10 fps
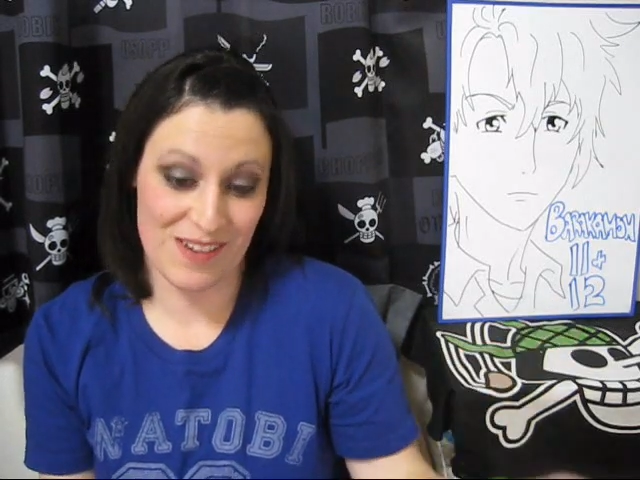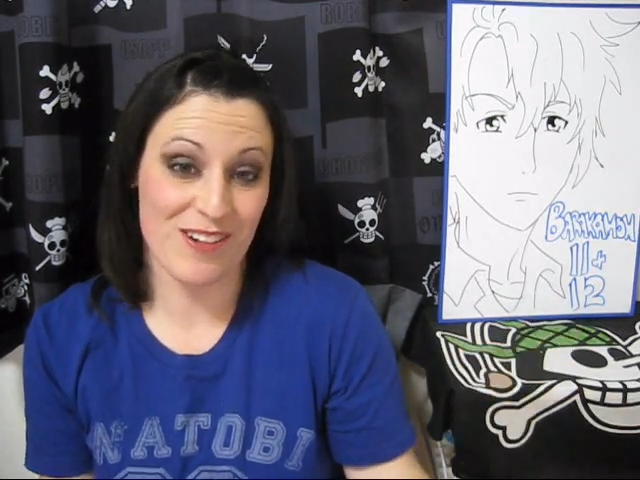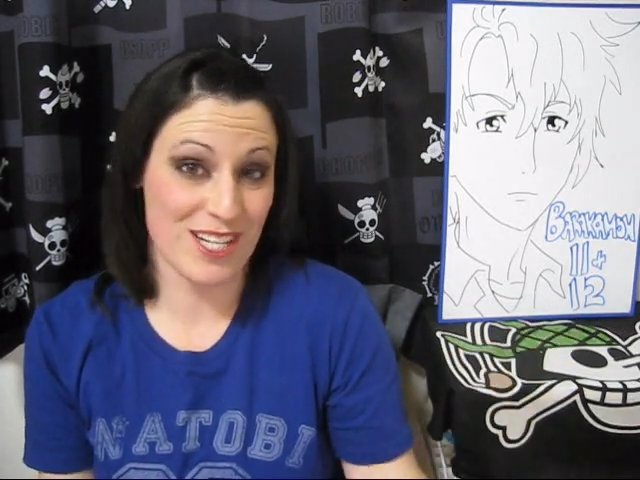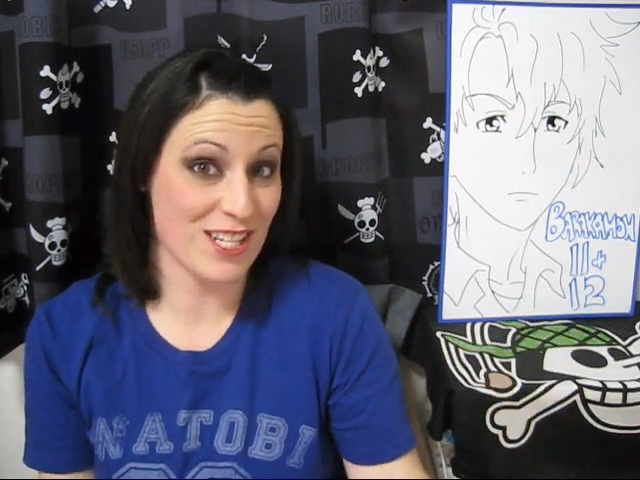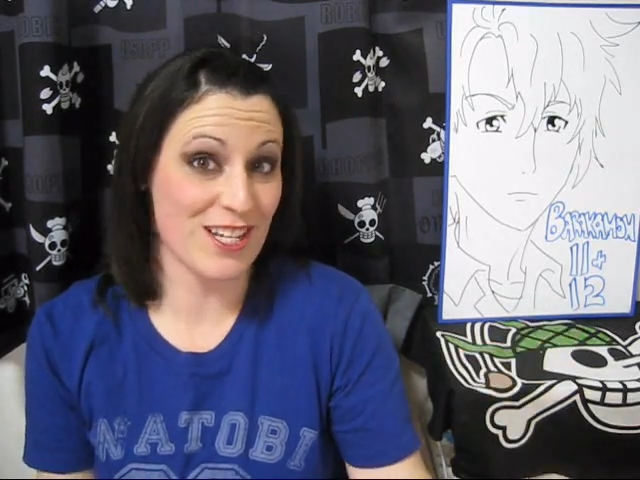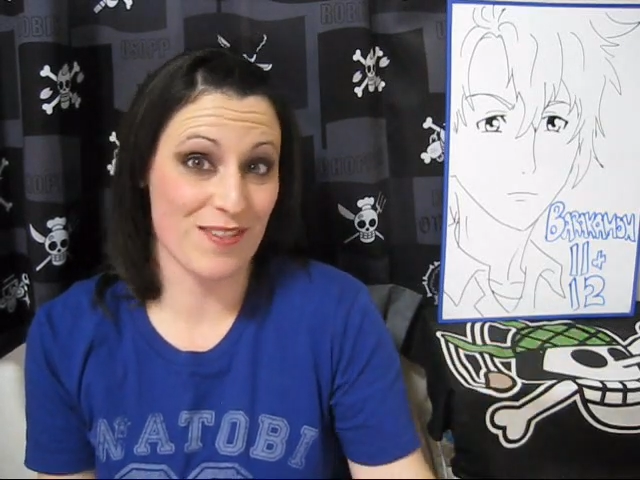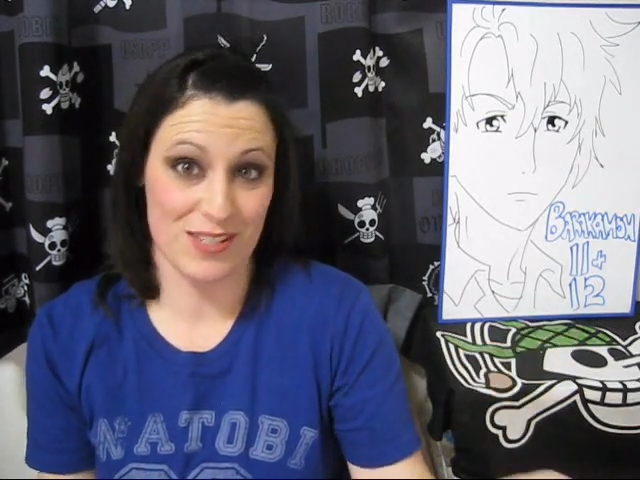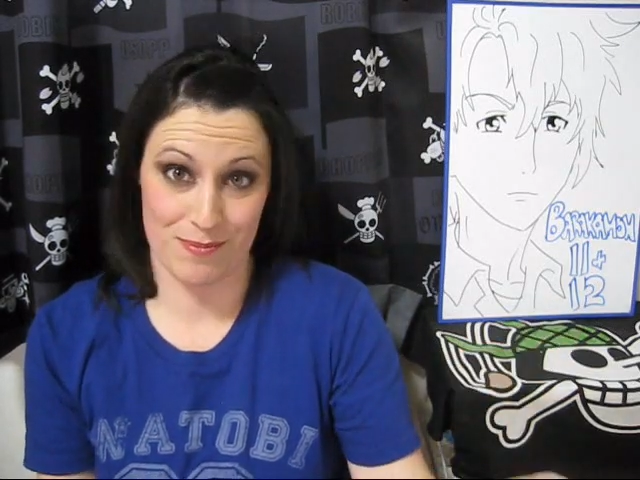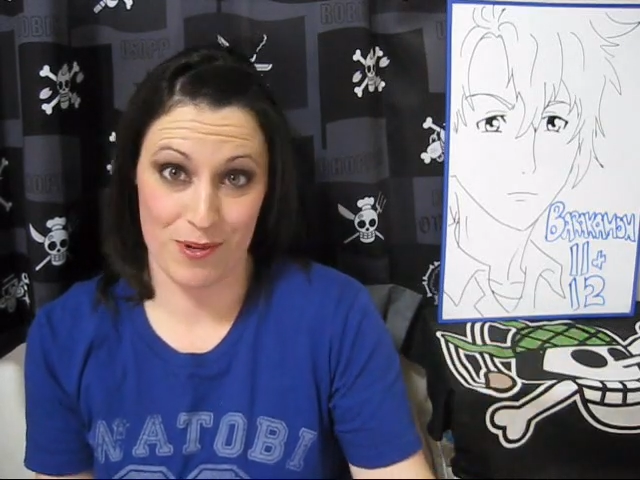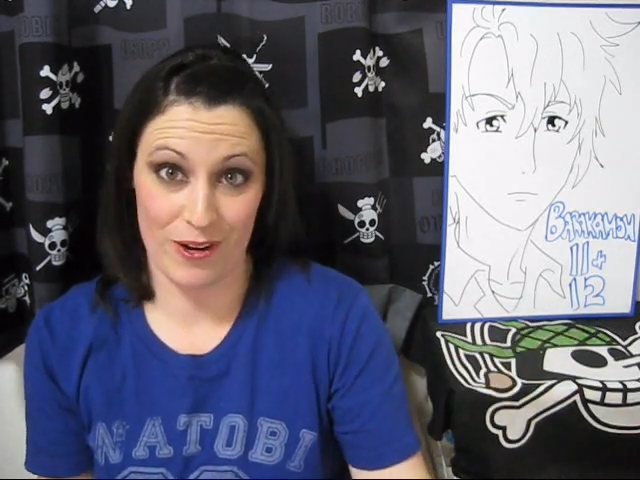I wish there
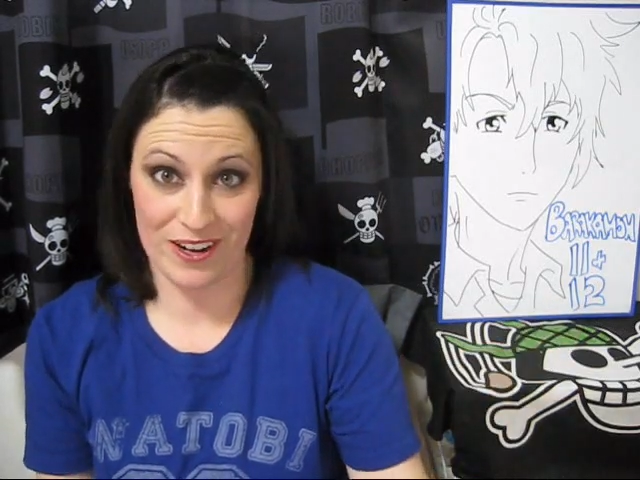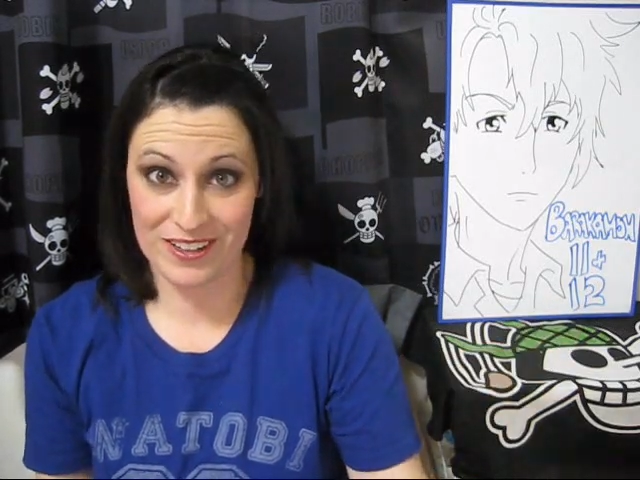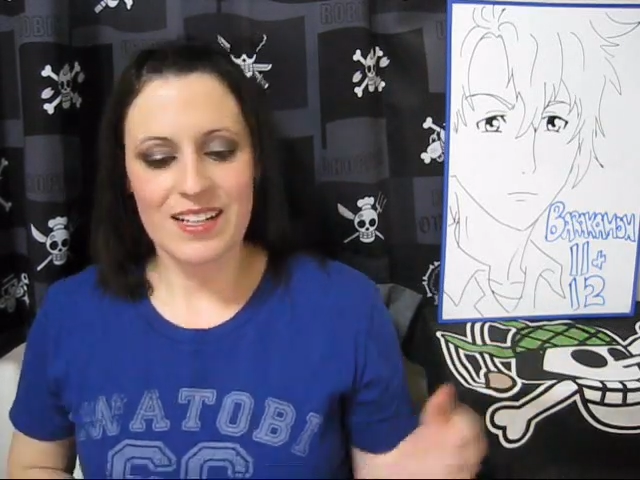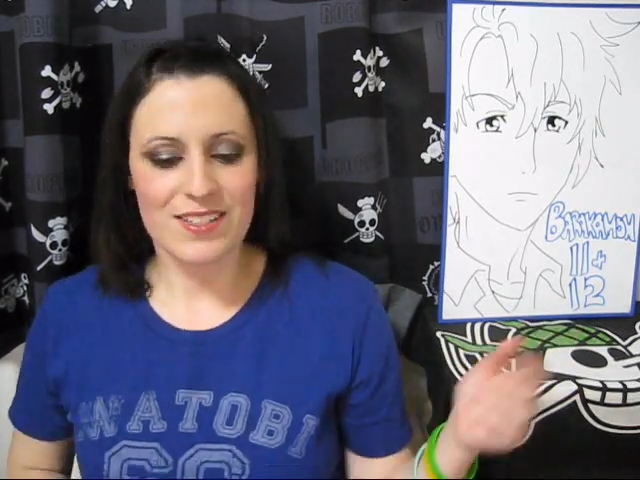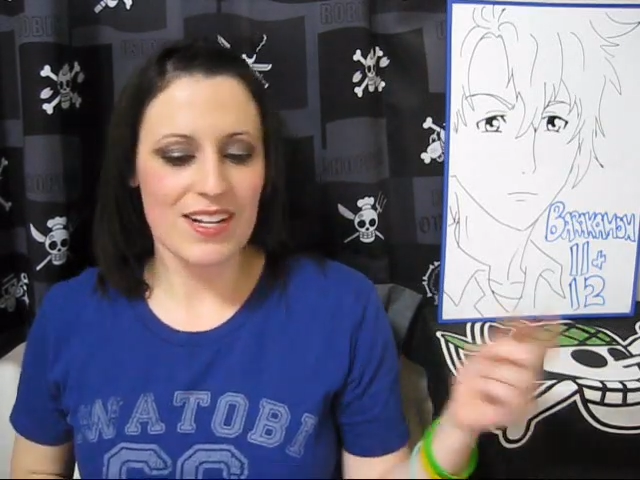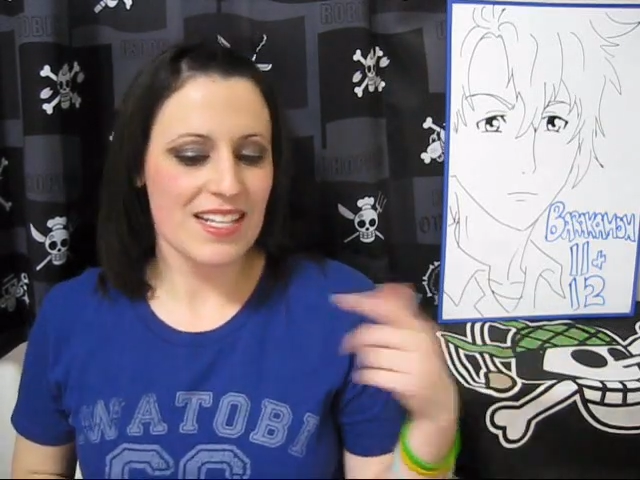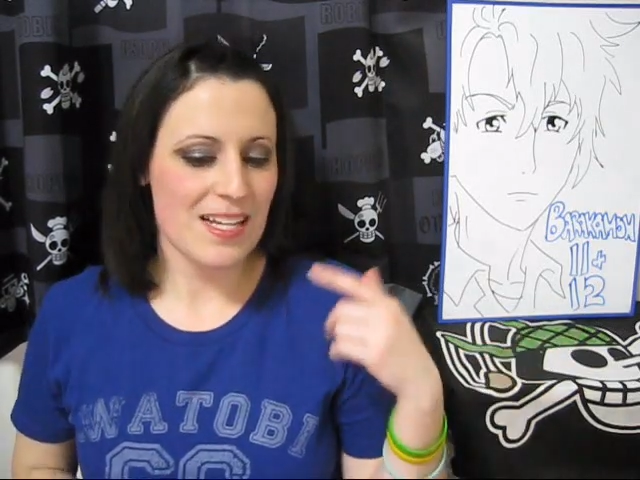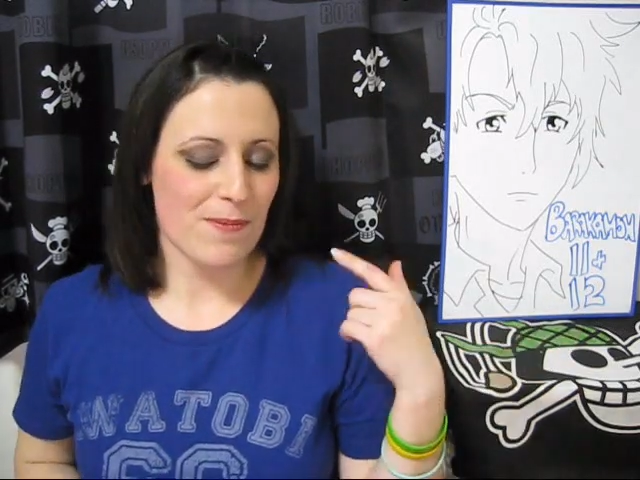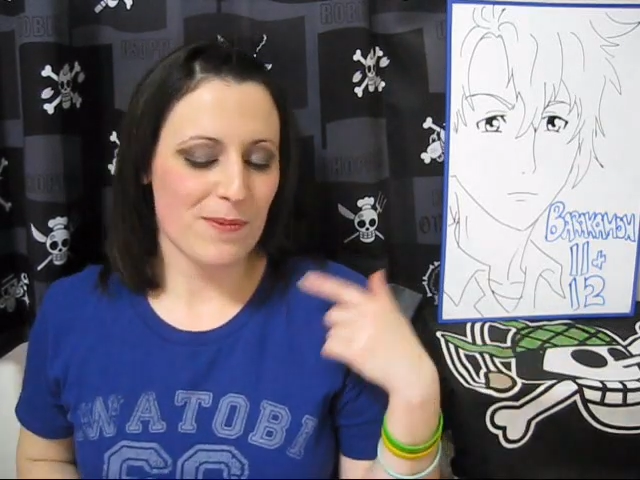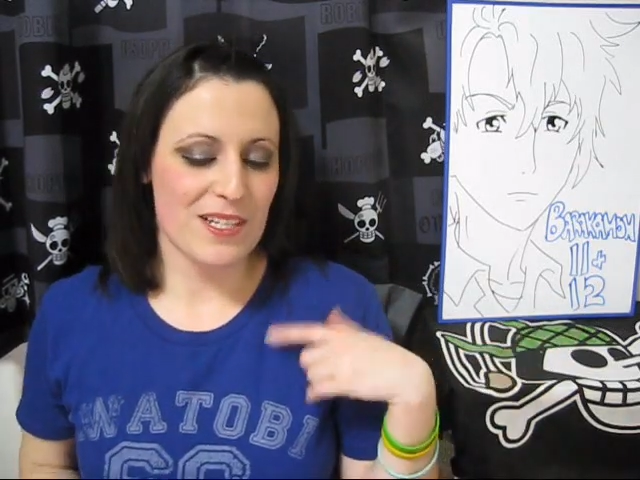was more. So next
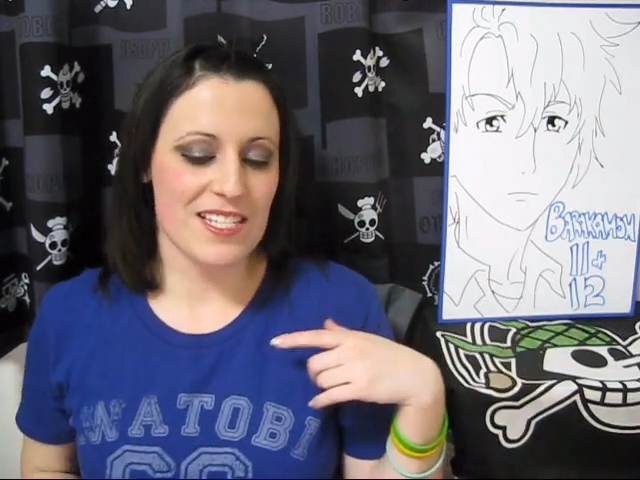up will be